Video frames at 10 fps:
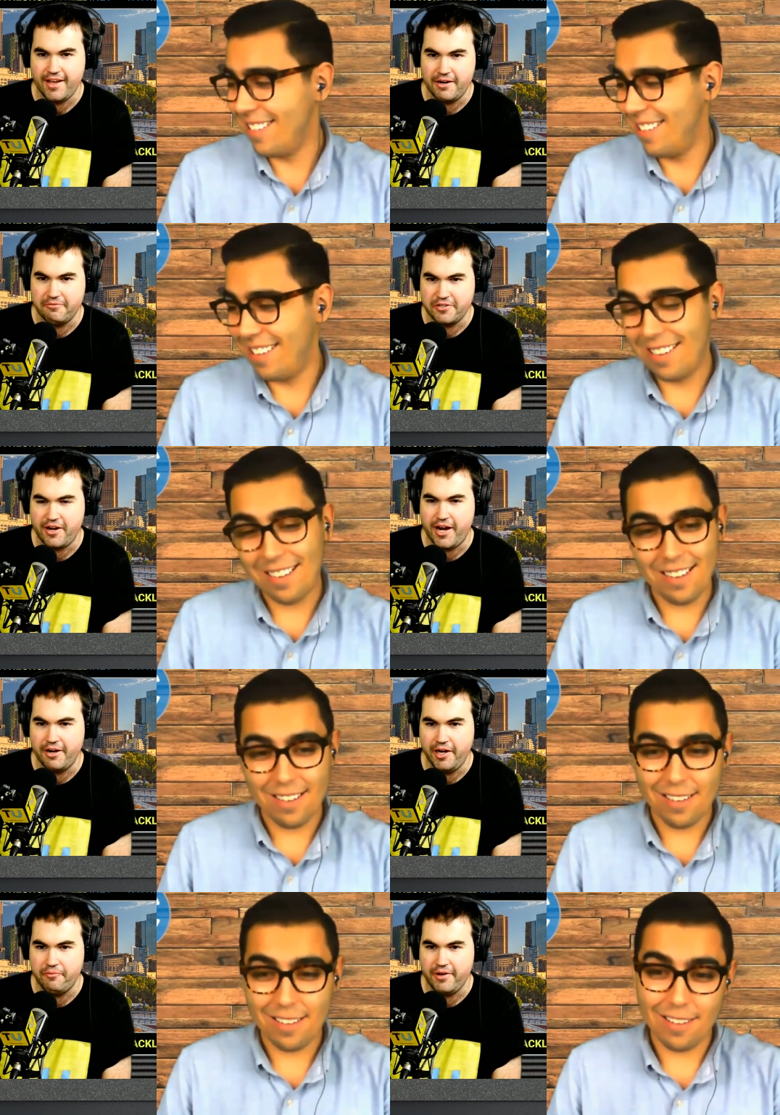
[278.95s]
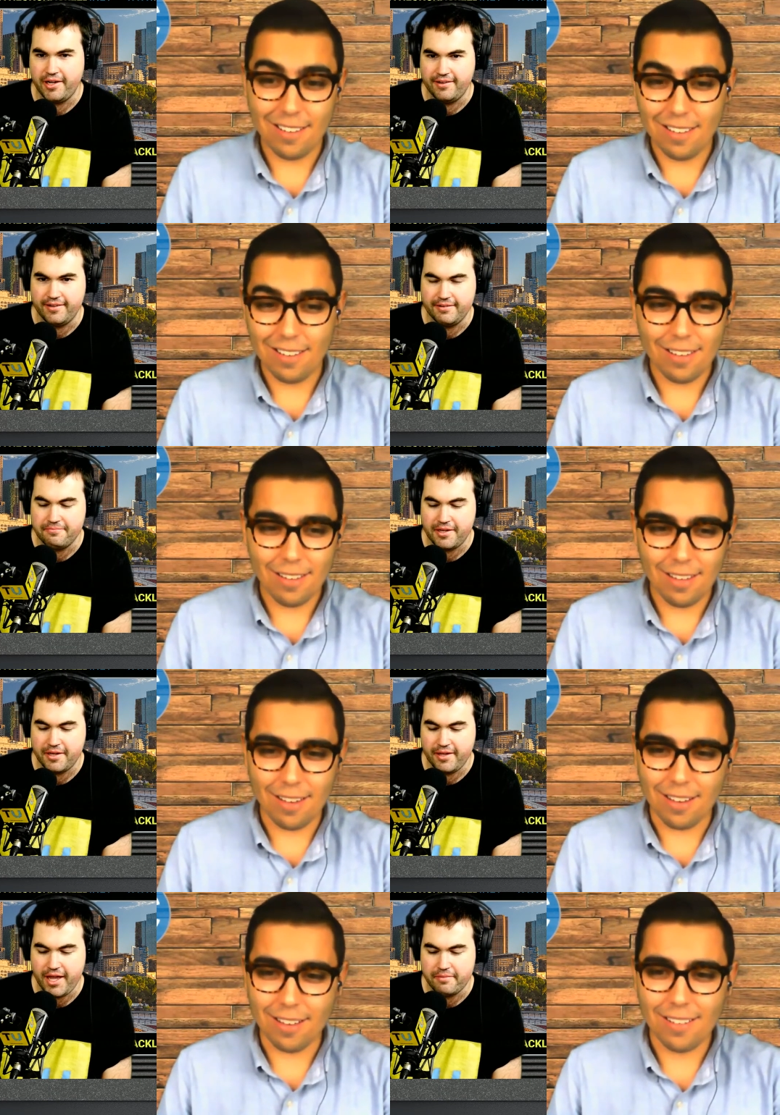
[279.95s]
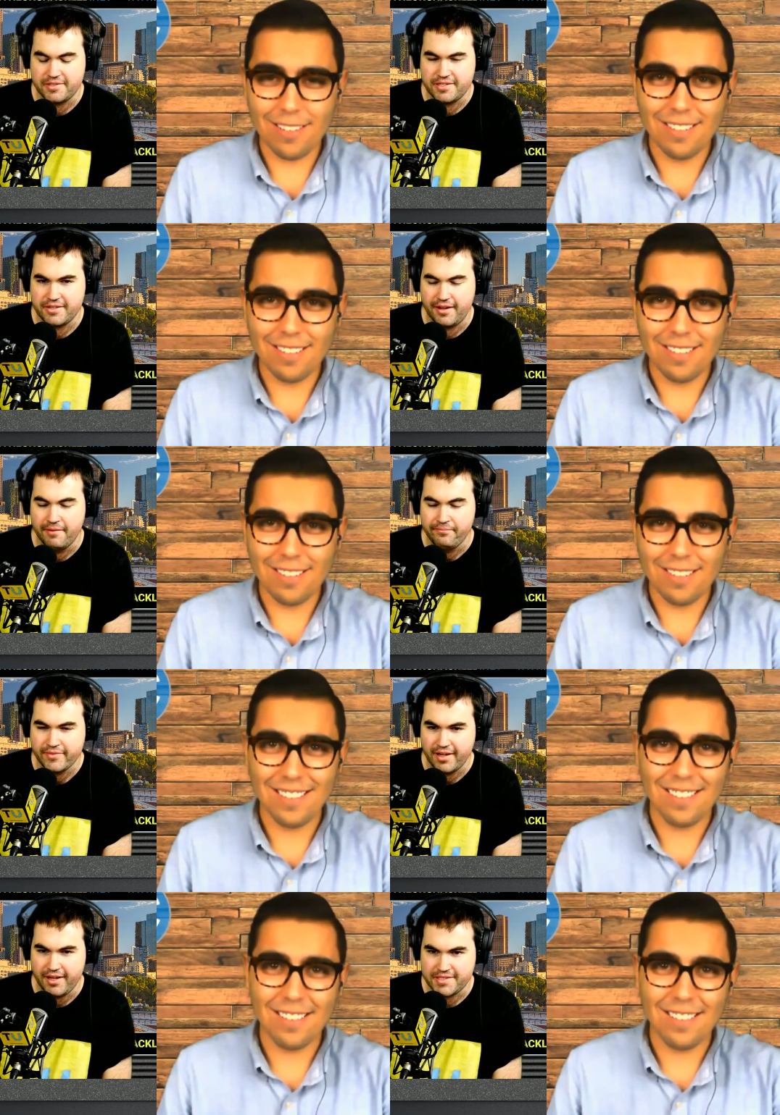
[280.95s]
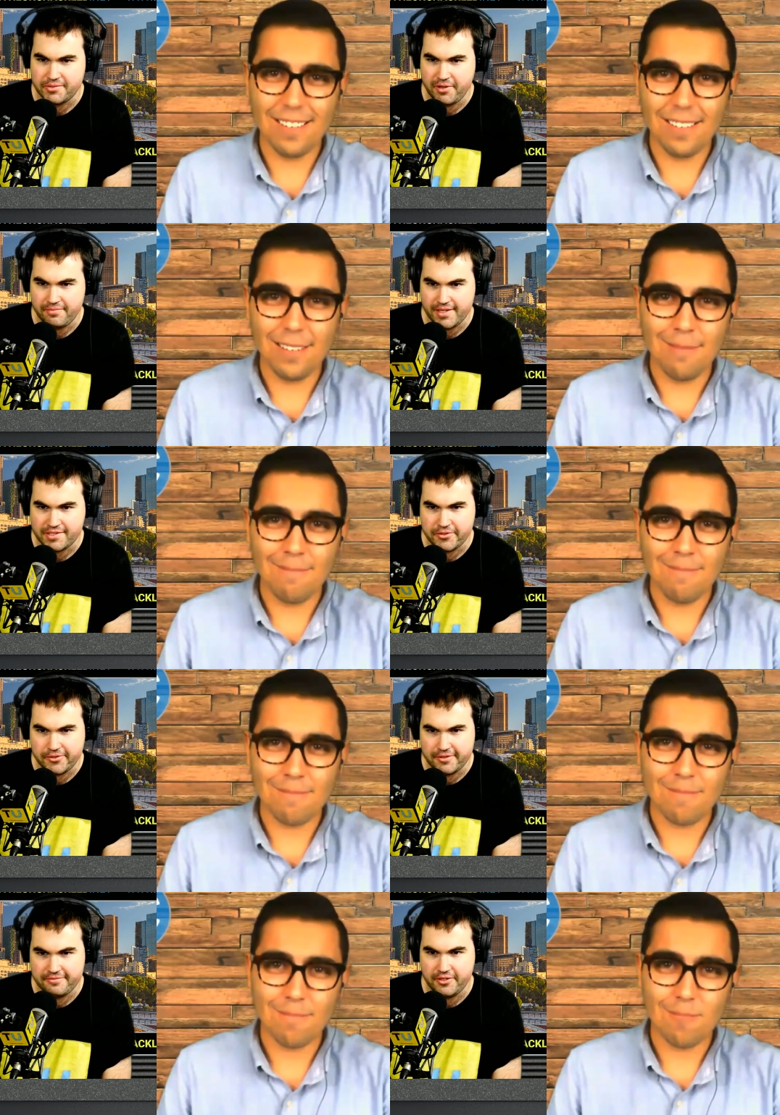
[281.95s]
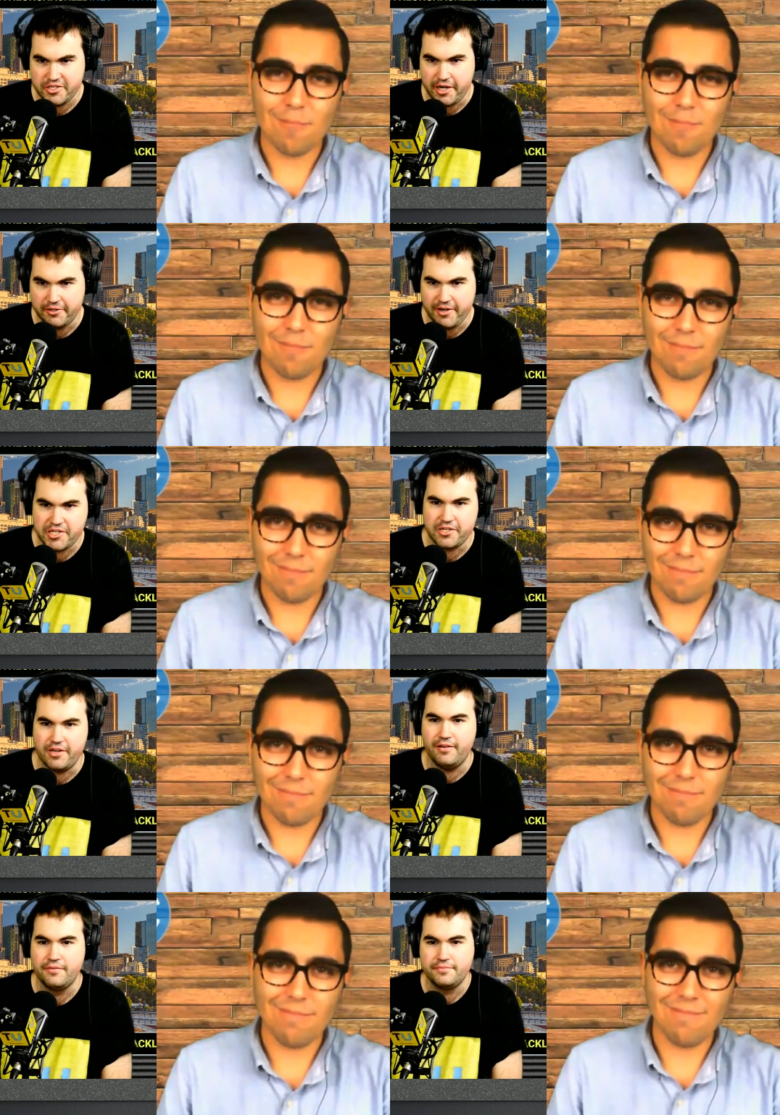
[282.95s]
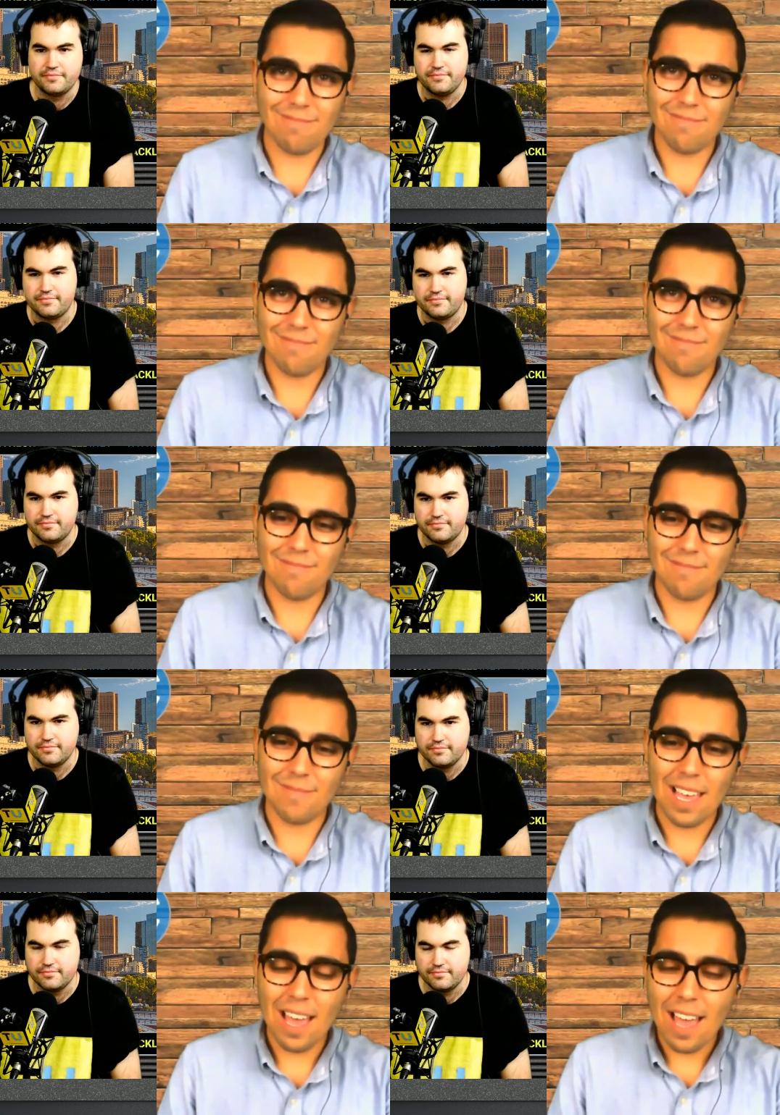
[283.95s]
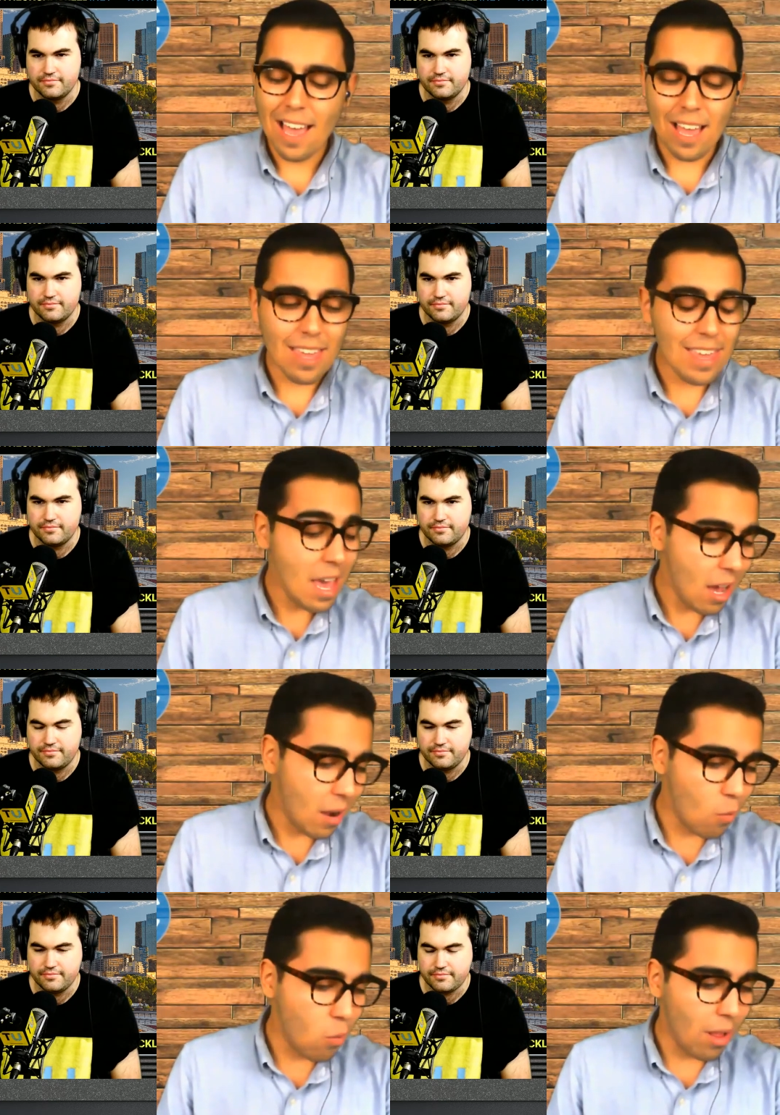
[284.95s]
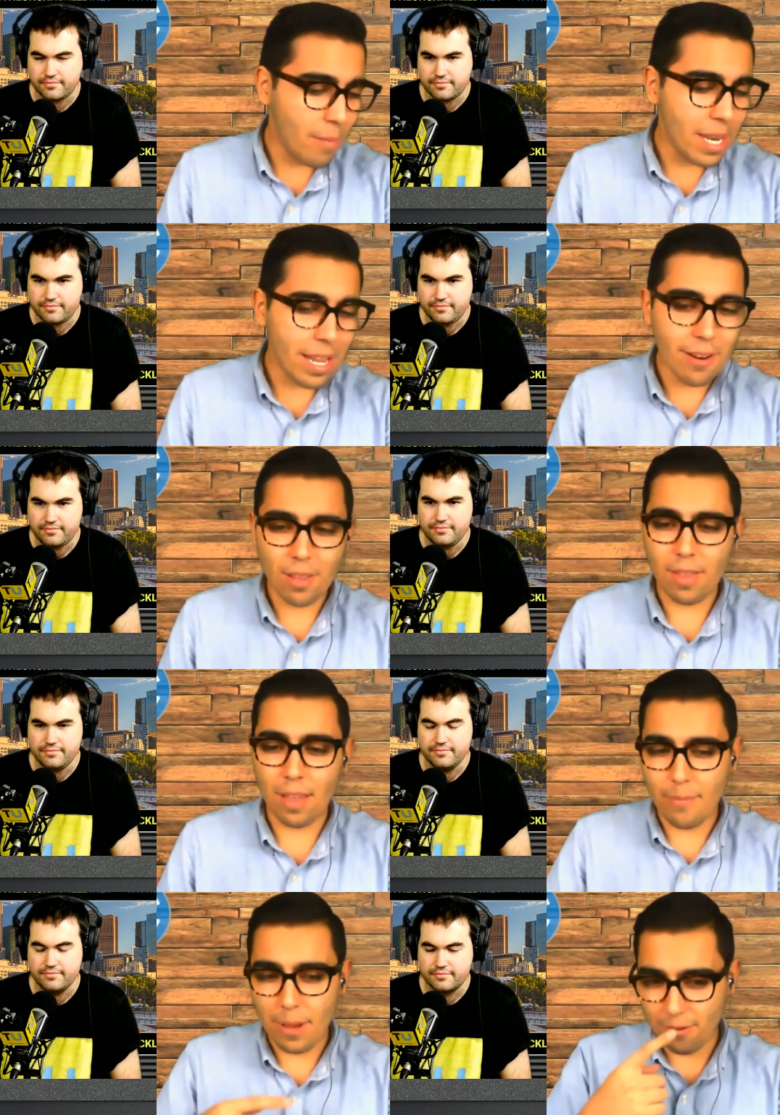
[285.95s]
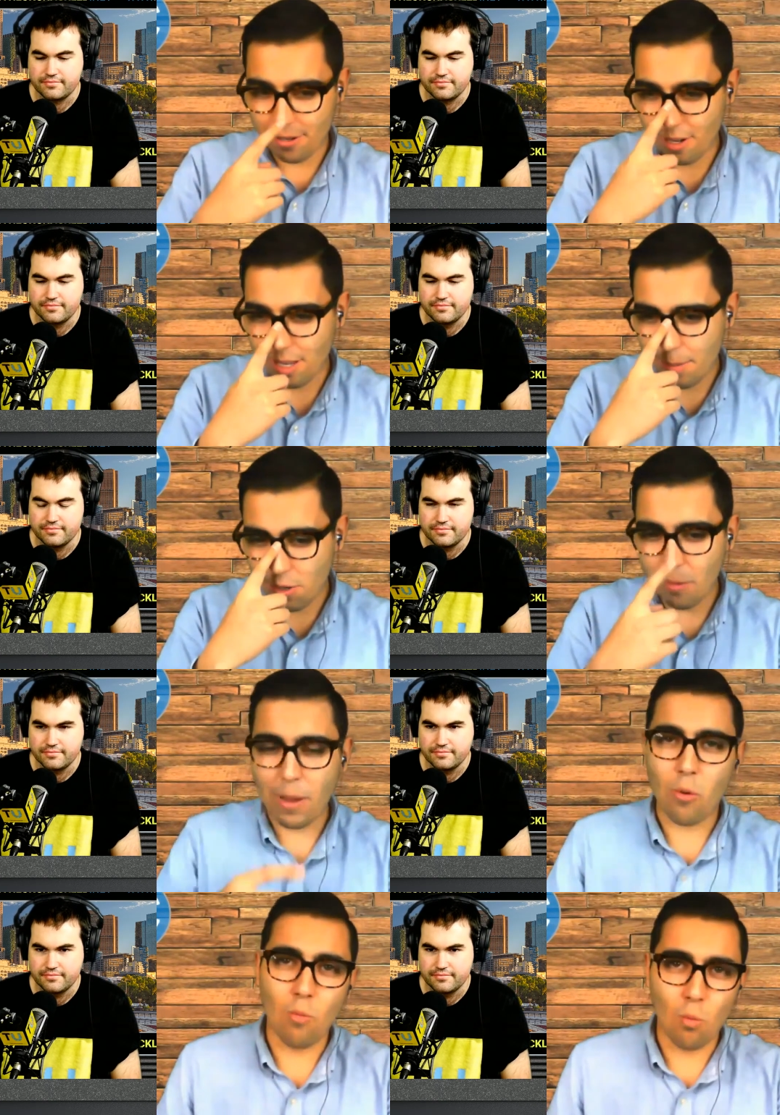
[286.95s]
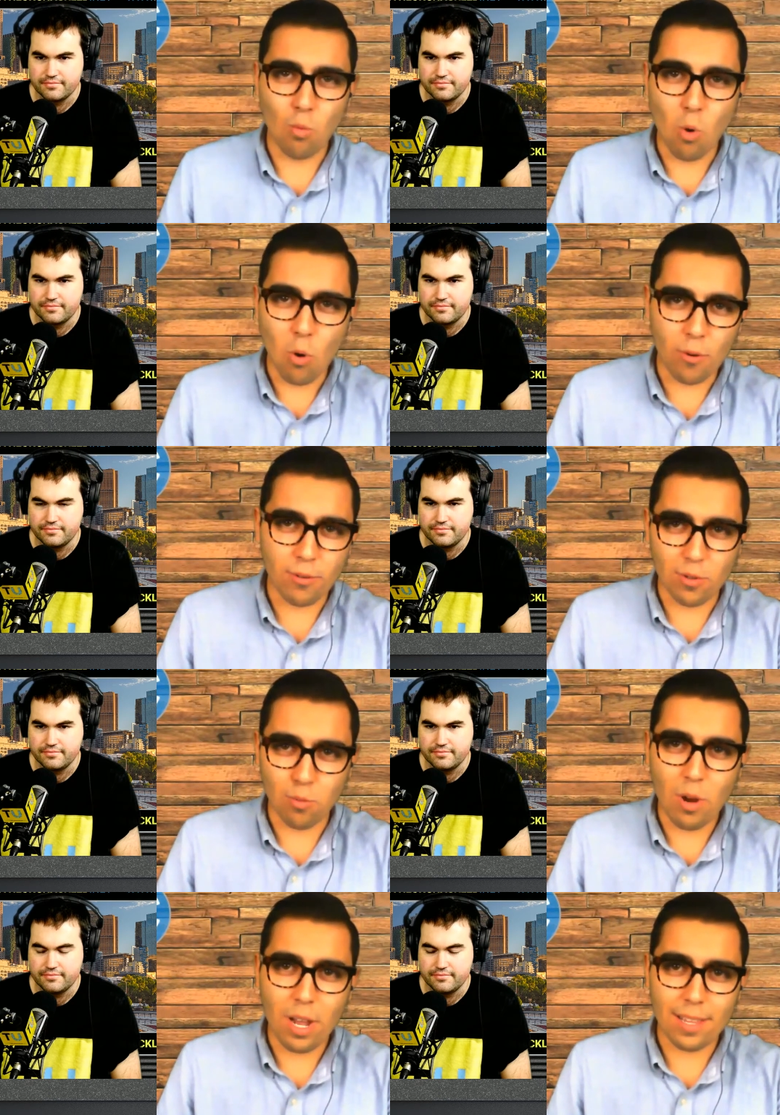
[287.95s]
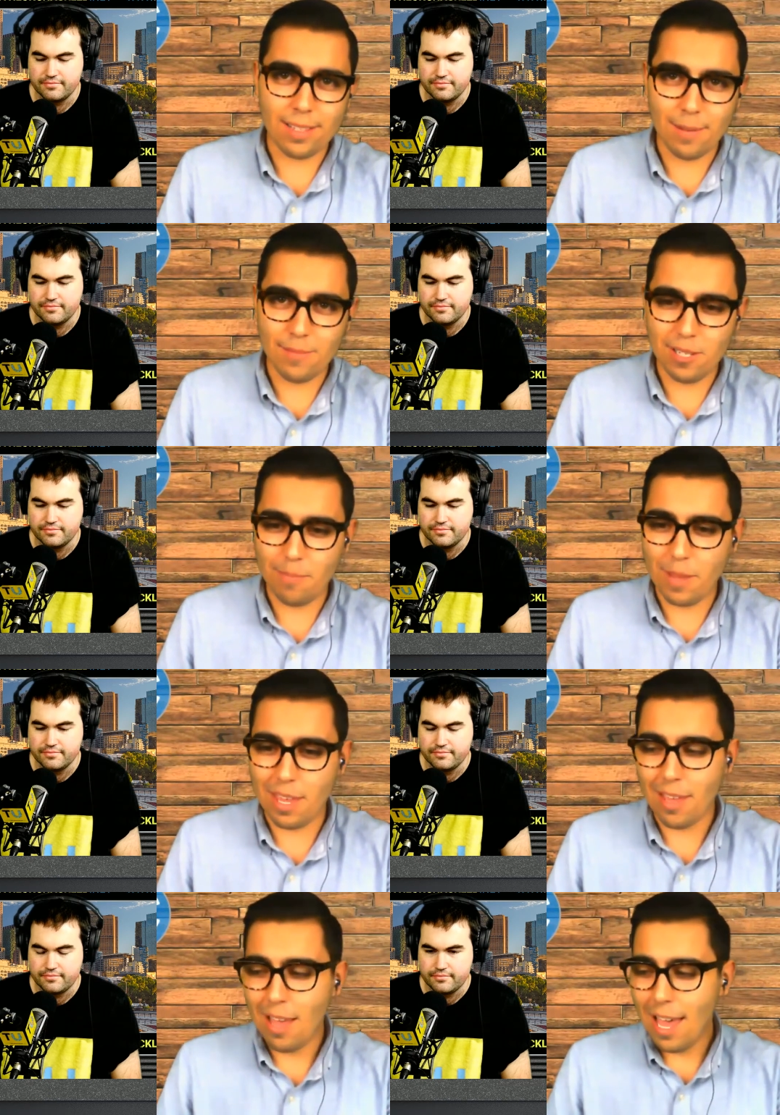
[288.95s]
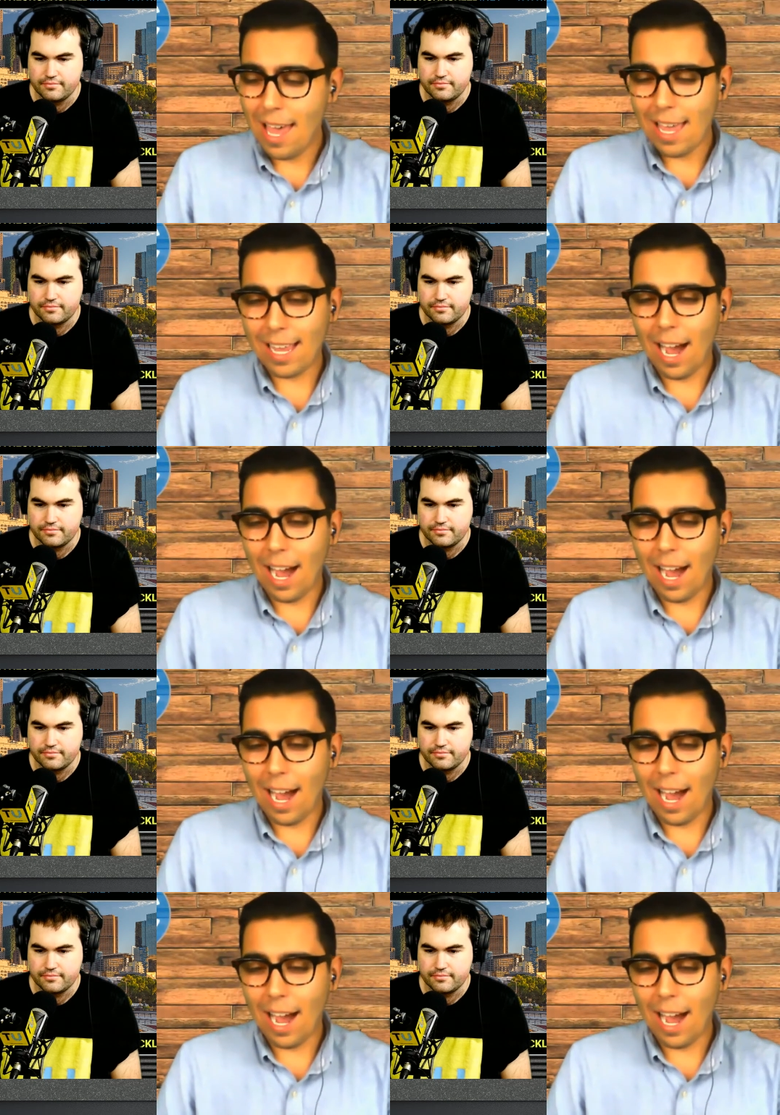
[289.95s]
Speaker 1: retiring. We're going to yeah. Uh, be able to uh, sweep this court for a generation.
Speaker 2: Yeah, well, I mean, here's the thing about, uh, especially about Roe versus Wade, seems to be kind of